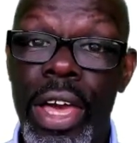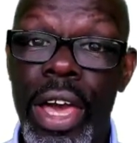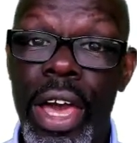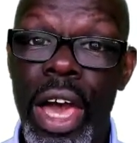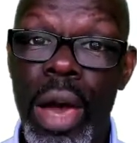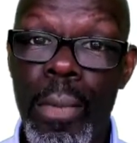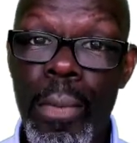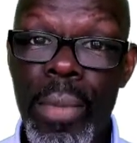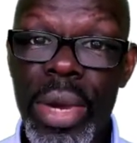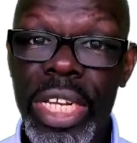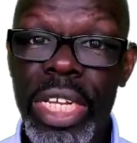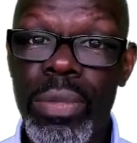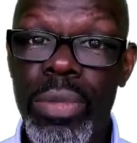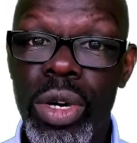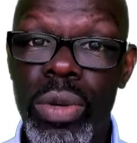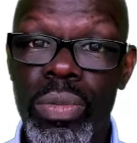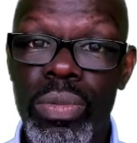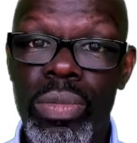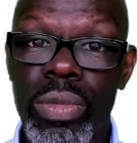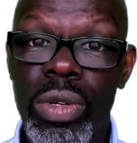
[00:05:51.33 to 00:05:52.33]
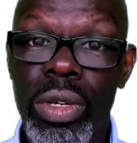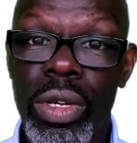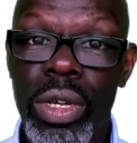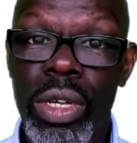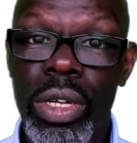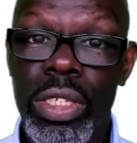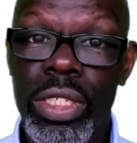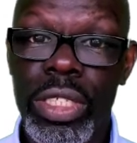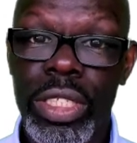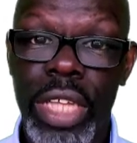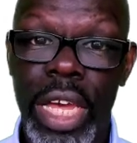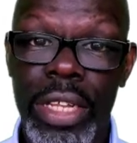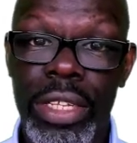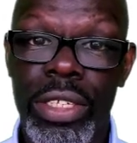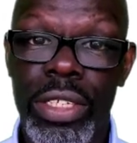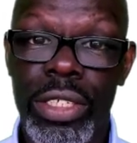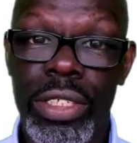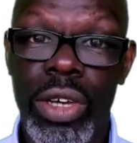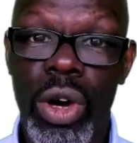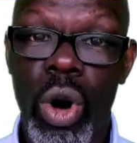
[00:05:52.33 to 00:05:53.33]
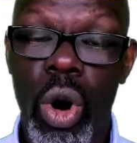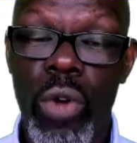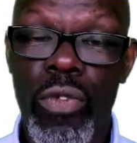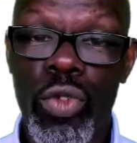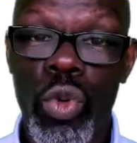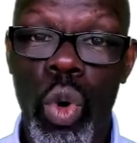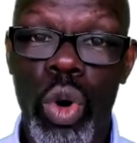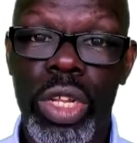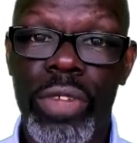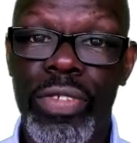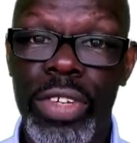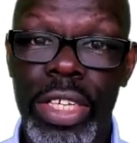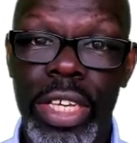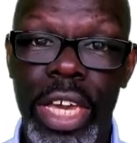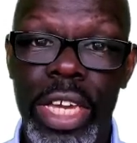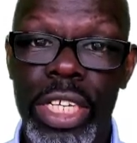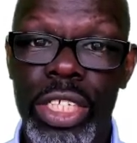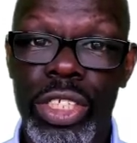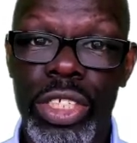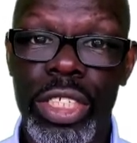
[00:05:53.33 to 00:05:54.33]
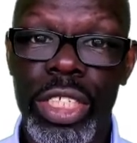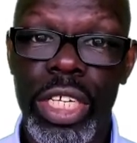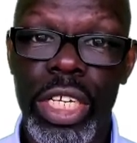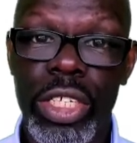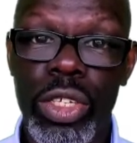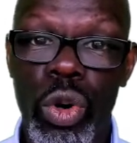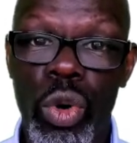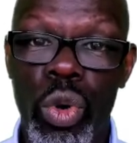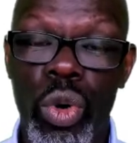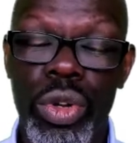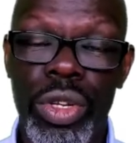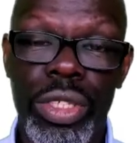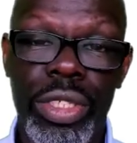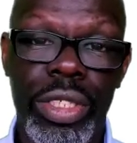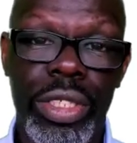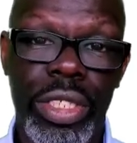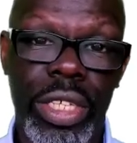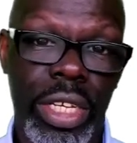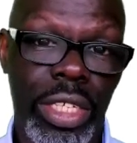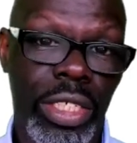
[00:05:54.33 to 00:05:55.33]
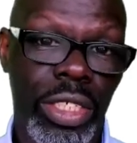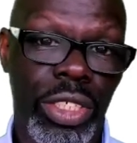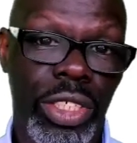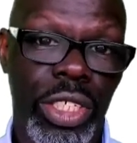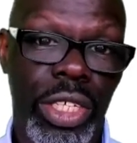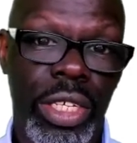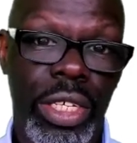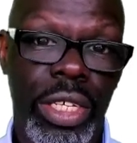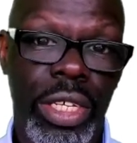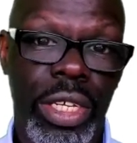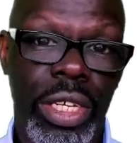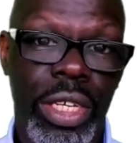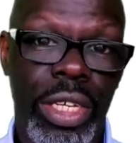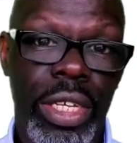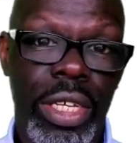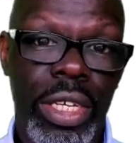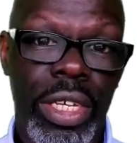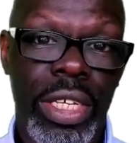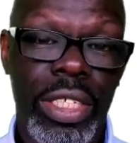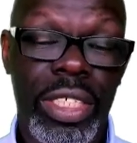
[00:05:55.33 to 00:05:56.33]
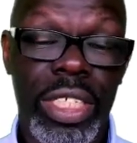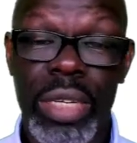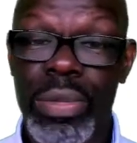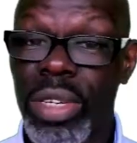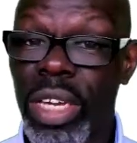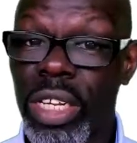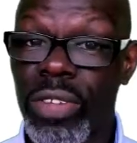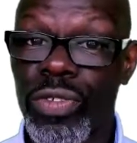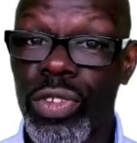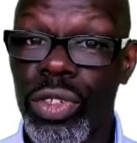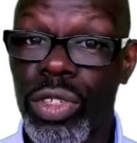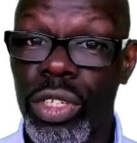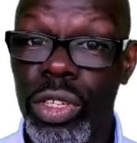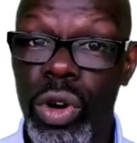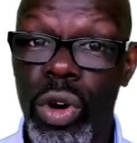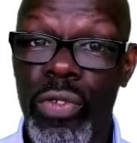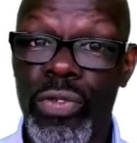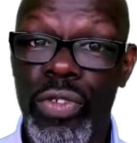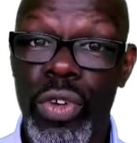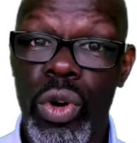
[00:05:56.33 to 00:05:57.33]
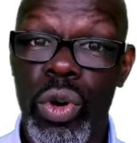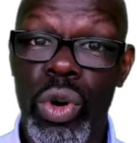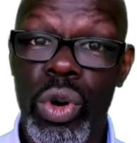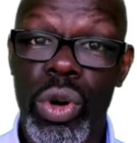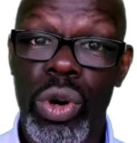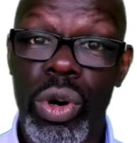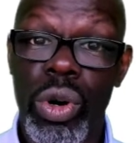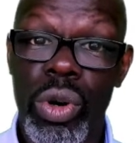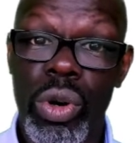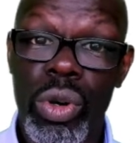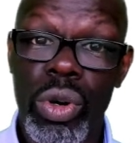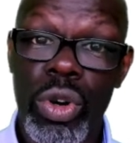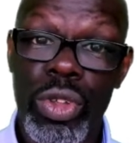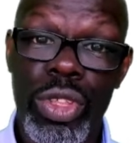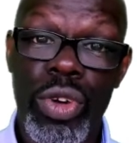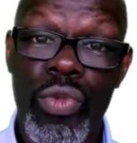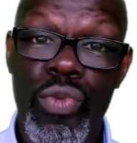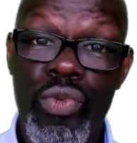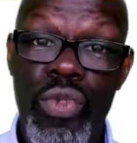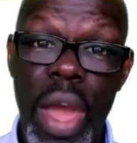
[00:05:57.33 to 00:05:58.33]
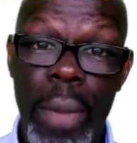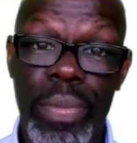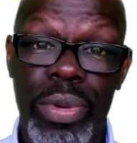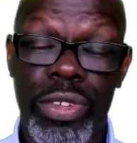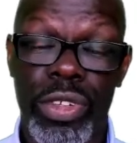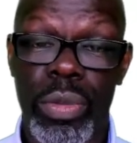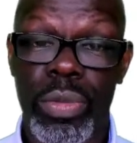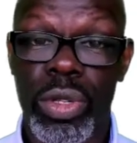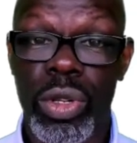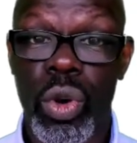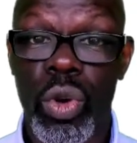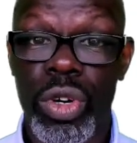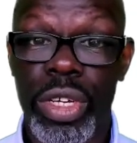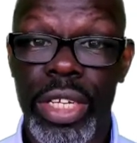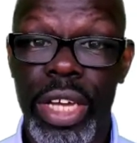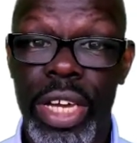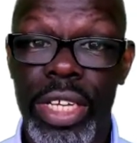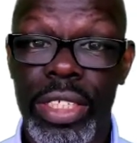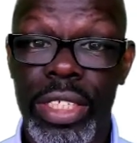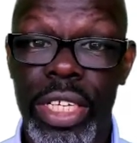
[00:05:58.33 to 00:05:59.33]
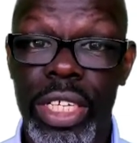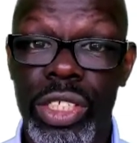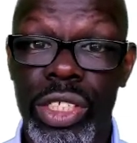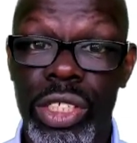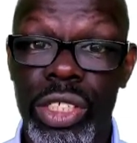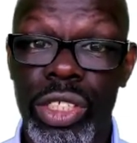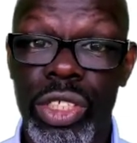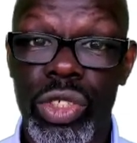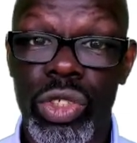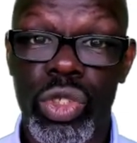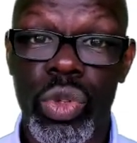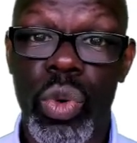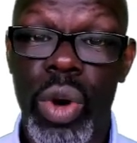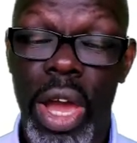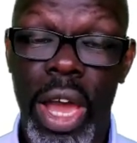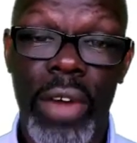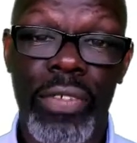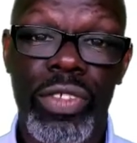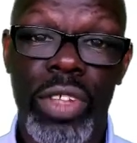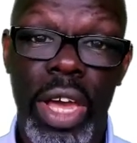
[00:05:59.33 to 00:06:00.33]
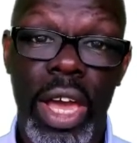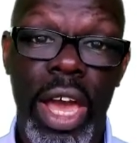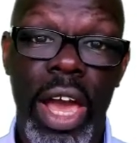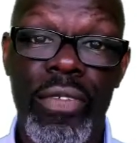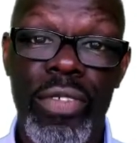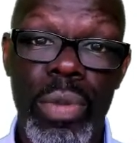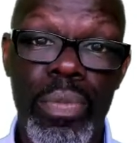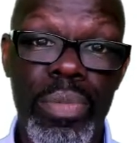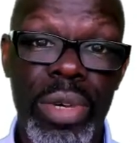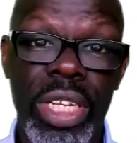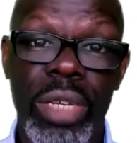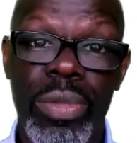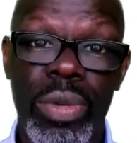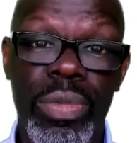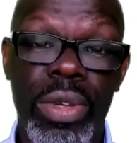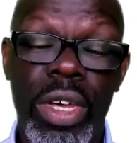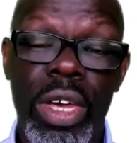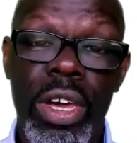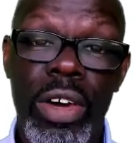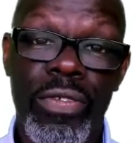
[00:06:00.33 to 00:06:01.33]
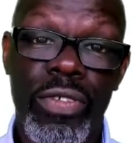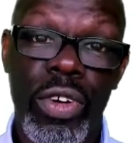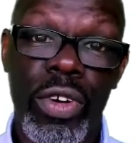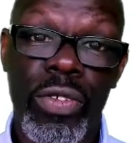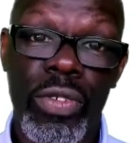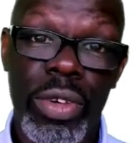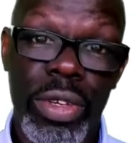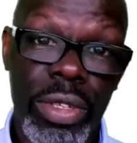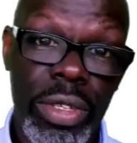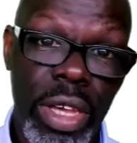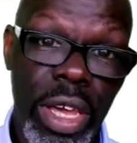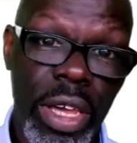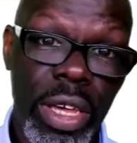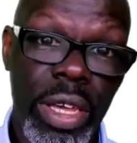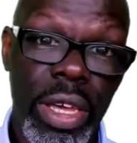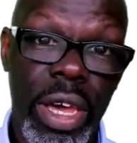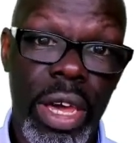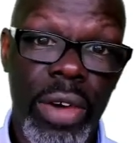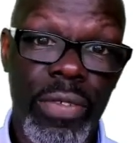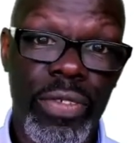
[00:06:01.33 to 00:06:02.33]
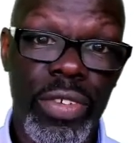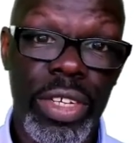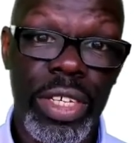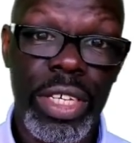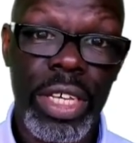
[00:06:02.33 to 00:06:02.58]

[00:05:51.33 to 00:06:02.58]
a minimum standard of qualification in order to teach. And same again, if you taught for other reputable organisation, you do have to have a minimum. For the